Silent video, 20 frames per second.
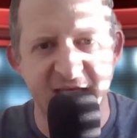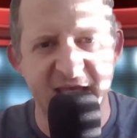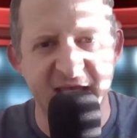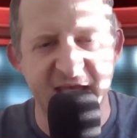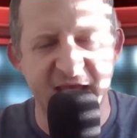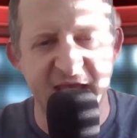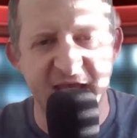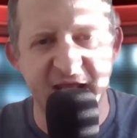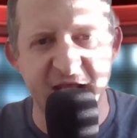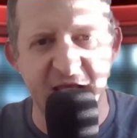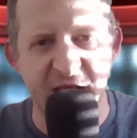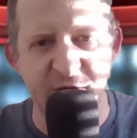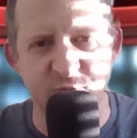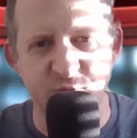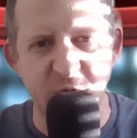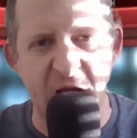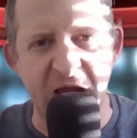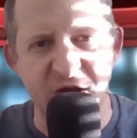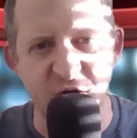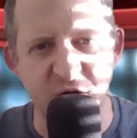in a
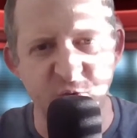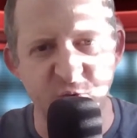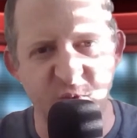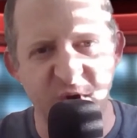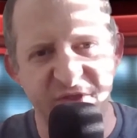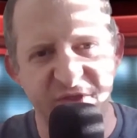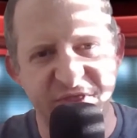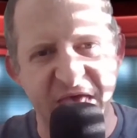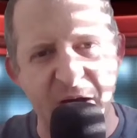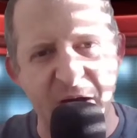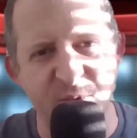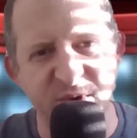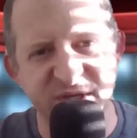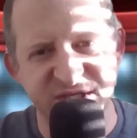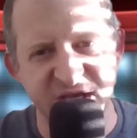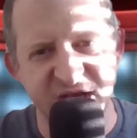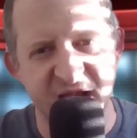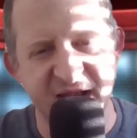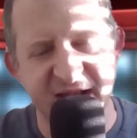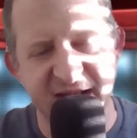record where that was
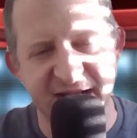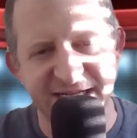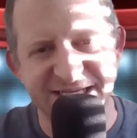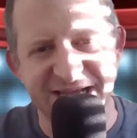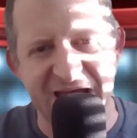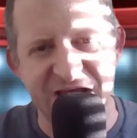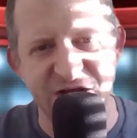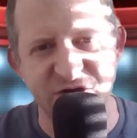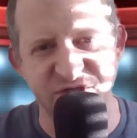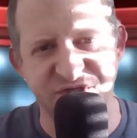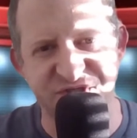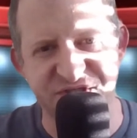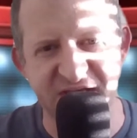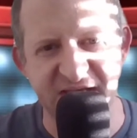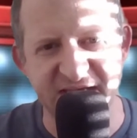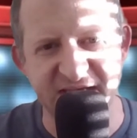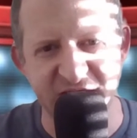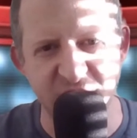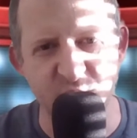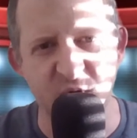an entire
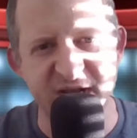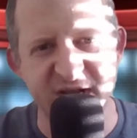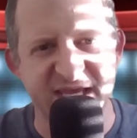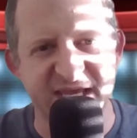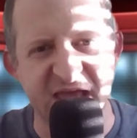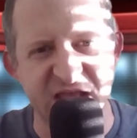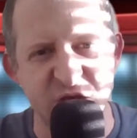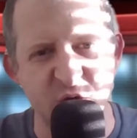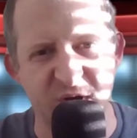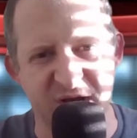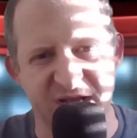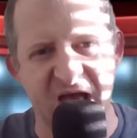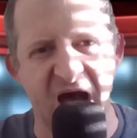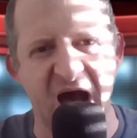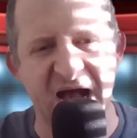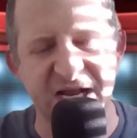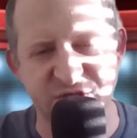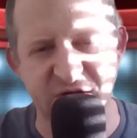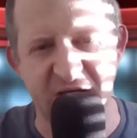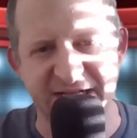season would get you a
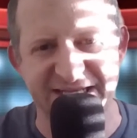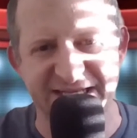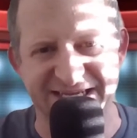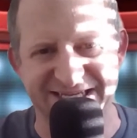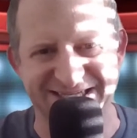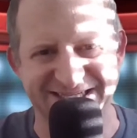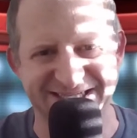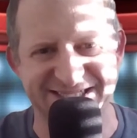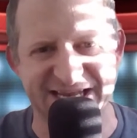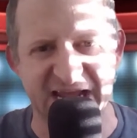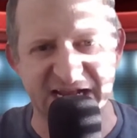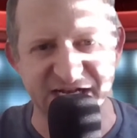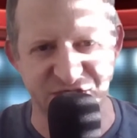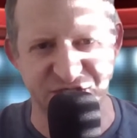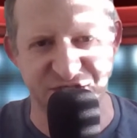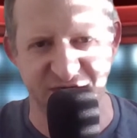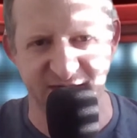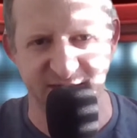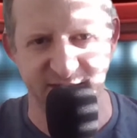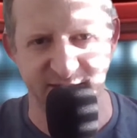contract
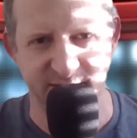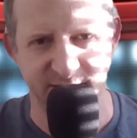extension.